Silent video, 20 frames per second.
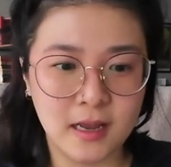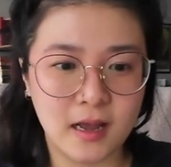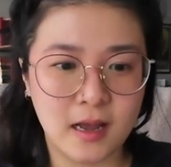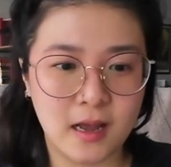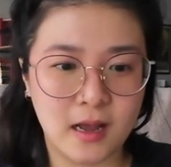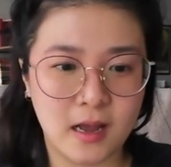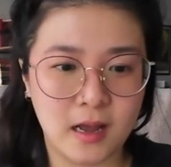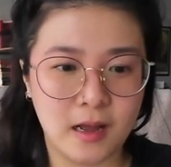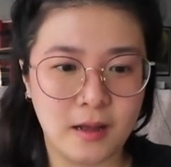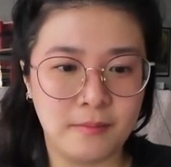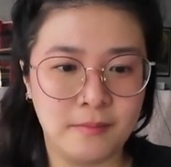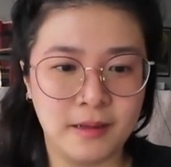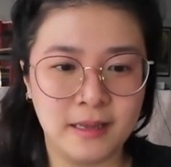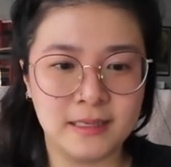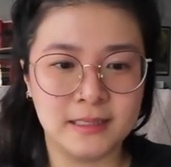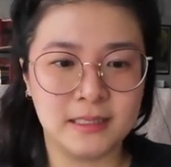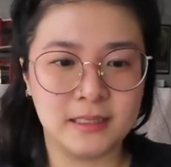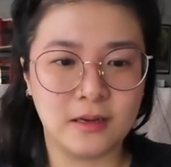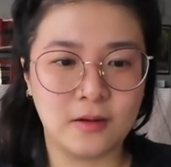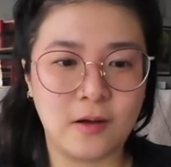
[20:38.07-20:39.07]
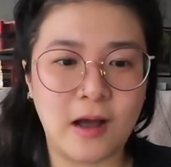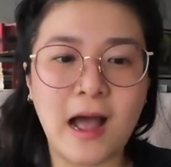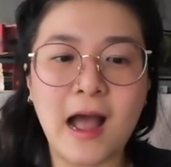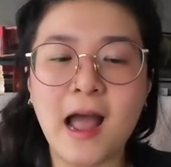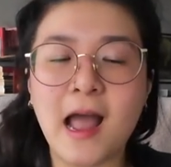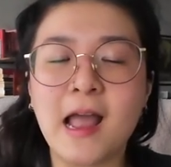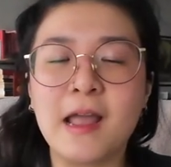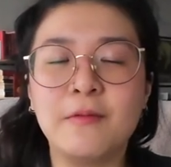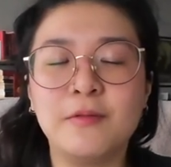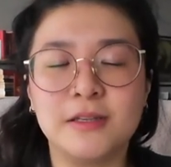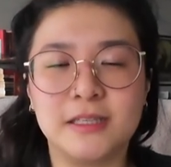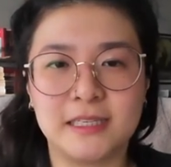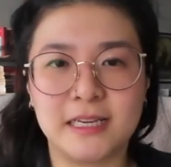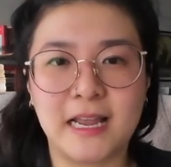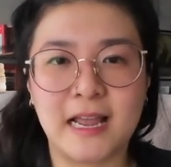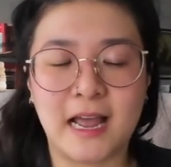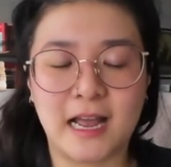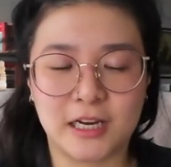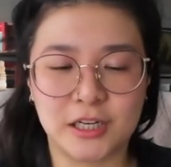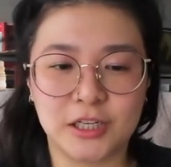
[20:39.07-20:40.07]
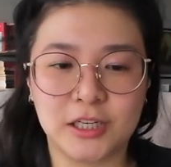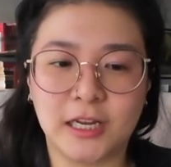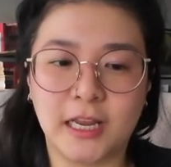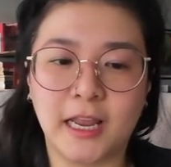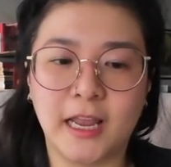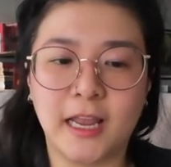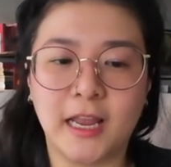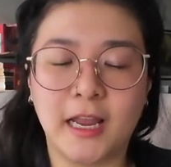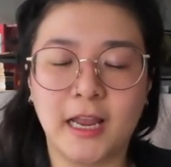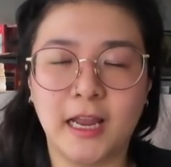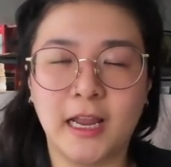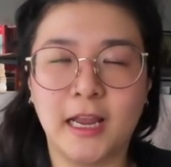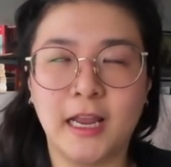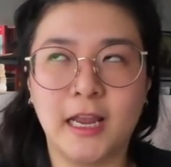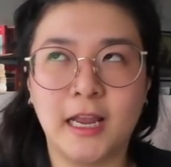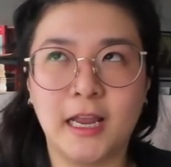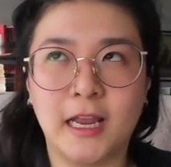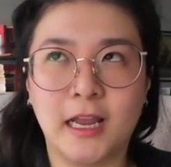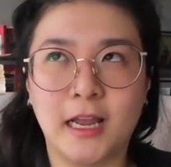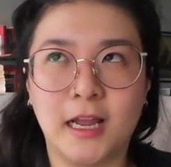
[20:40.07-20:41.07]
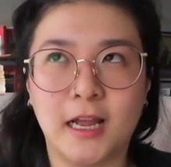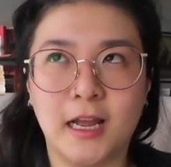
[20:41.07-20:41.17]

Um, and so I would say actually